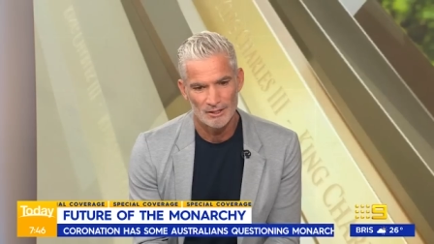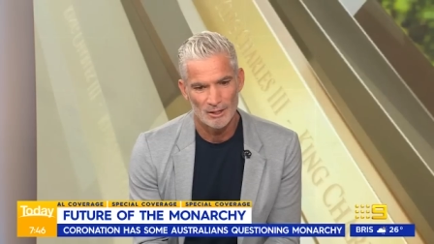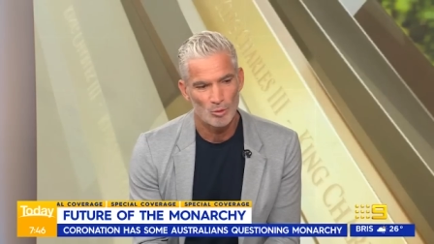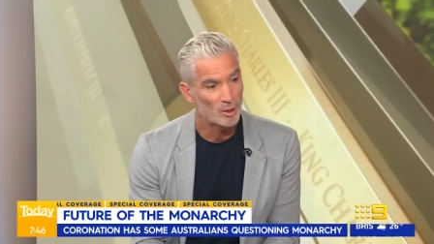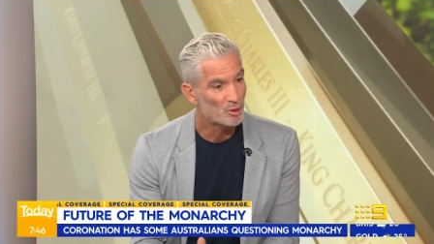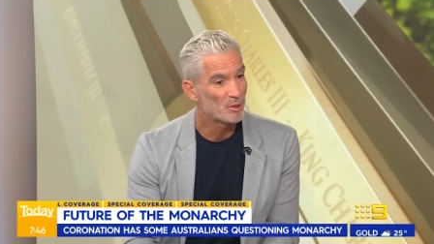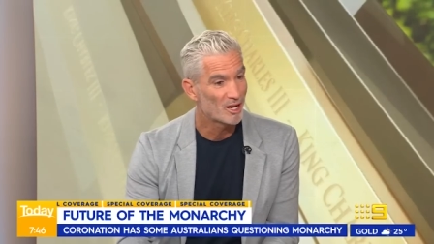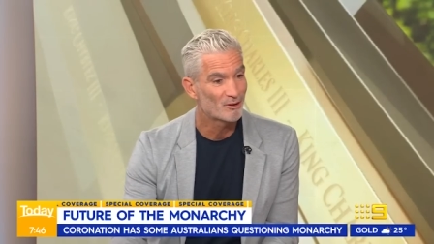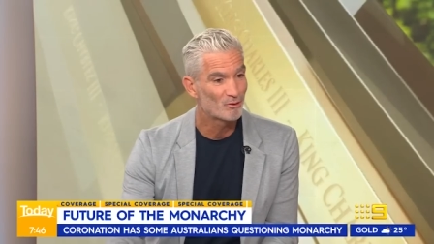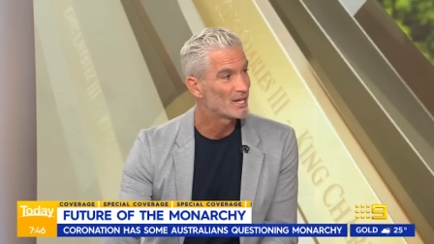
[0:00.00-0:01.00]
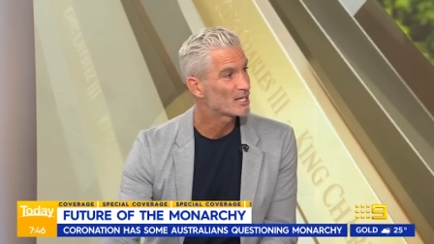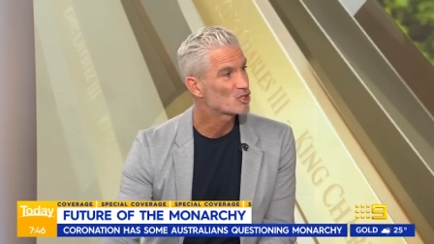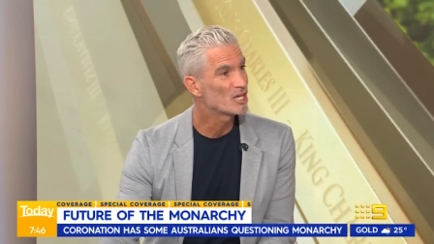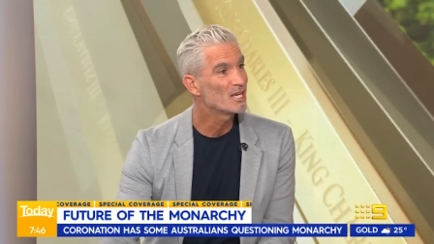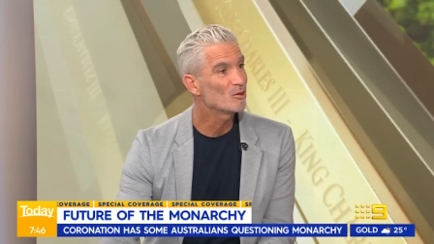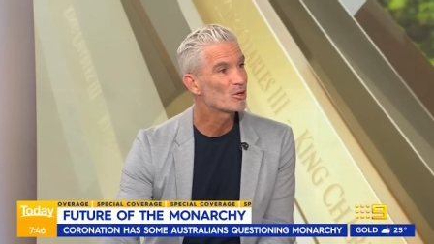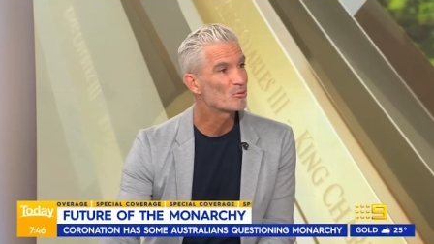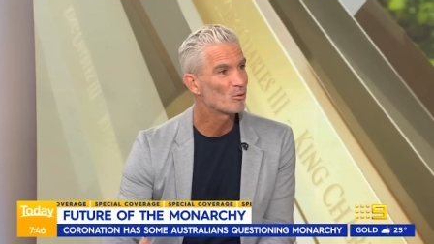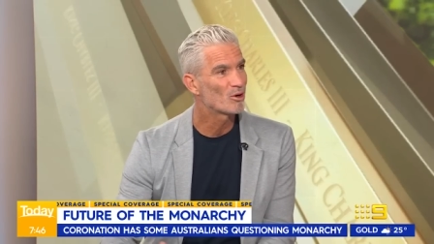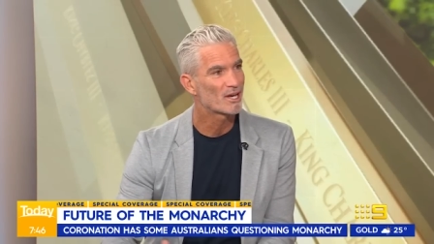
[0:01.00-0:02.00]
you know, we're preparing for next year when we
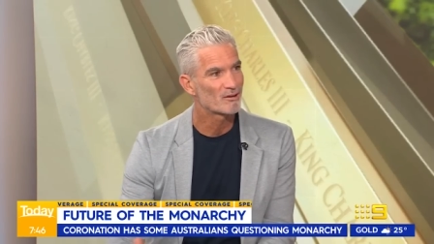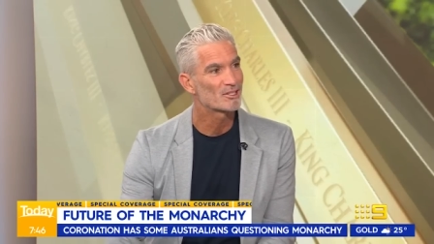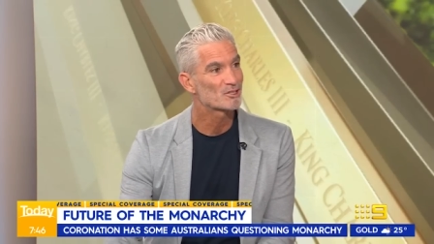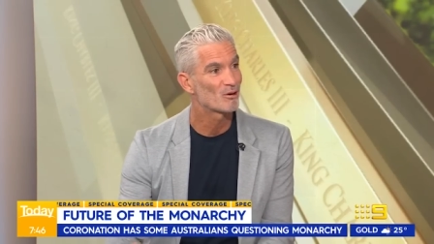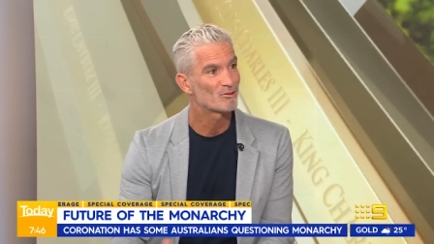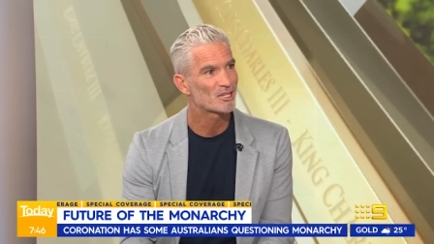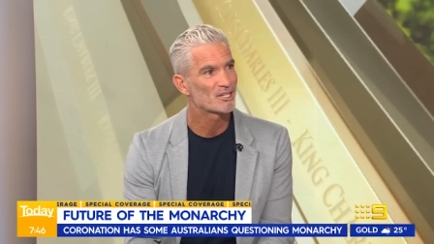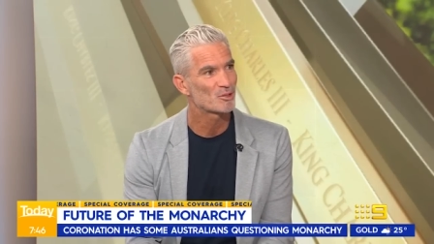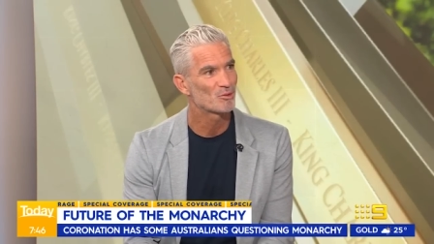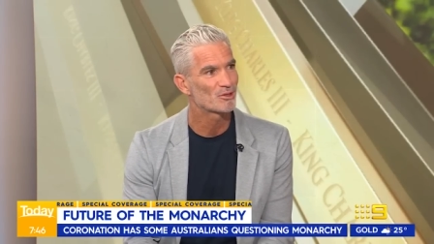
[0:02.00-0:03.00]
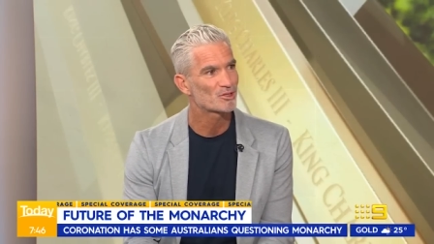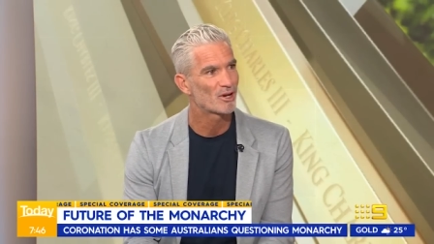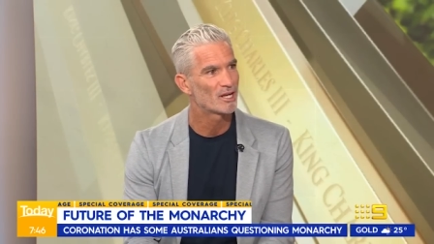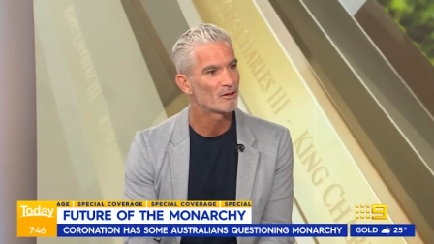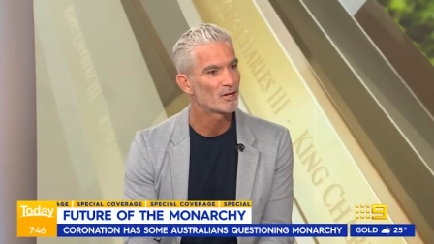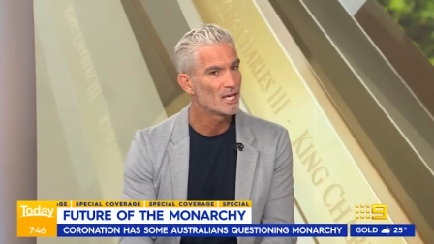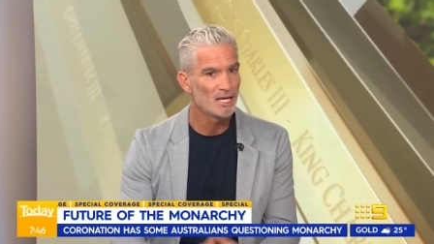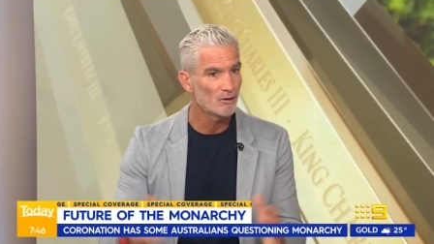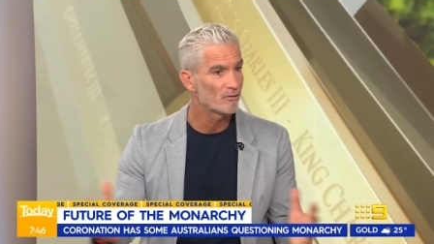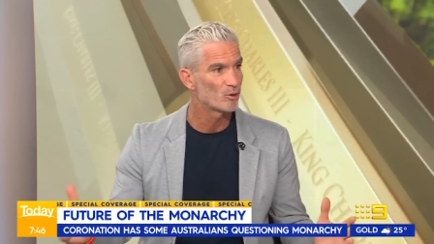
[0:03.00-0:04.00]
want to have this conversation with Australia and
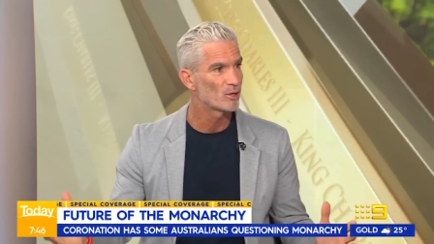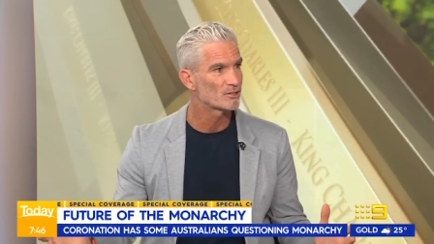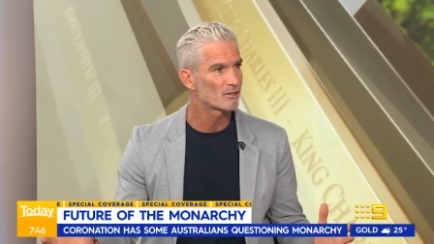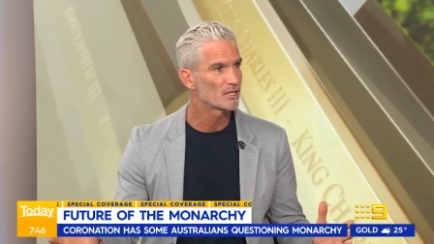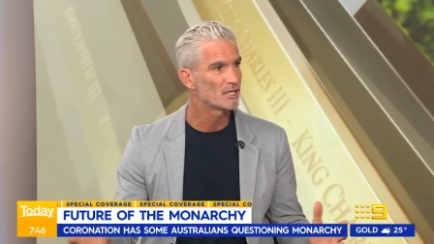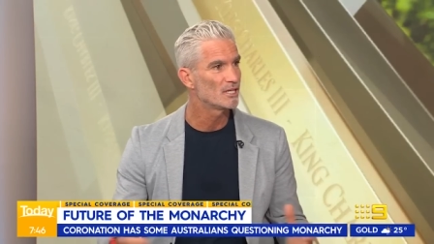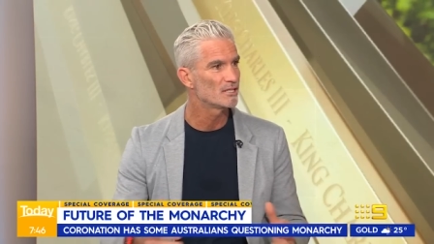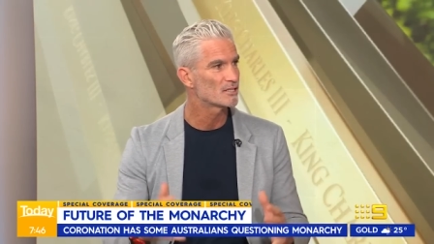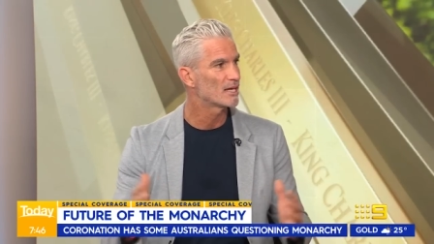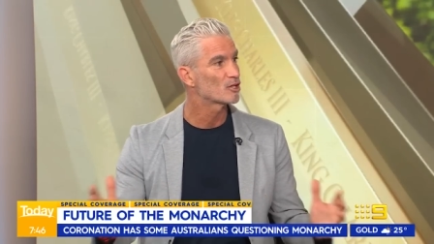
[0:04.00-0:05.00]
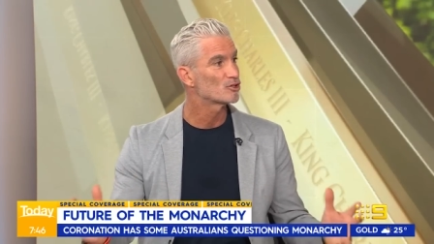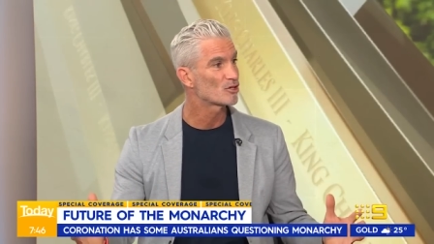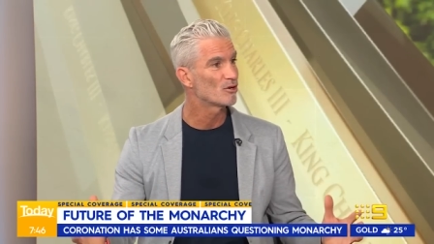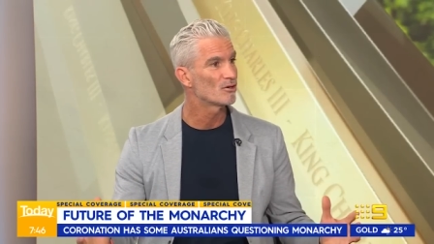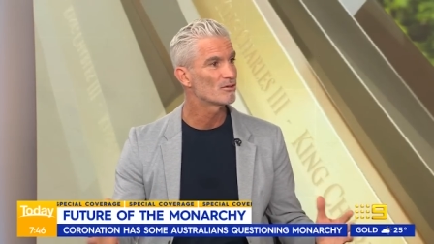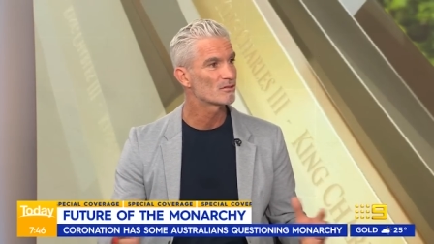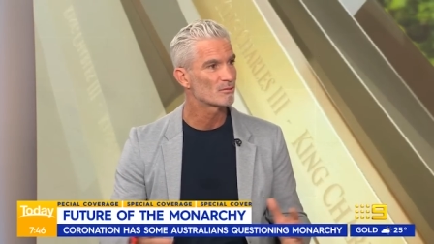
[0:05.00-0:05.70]
hear everyone's ideas, their concerns.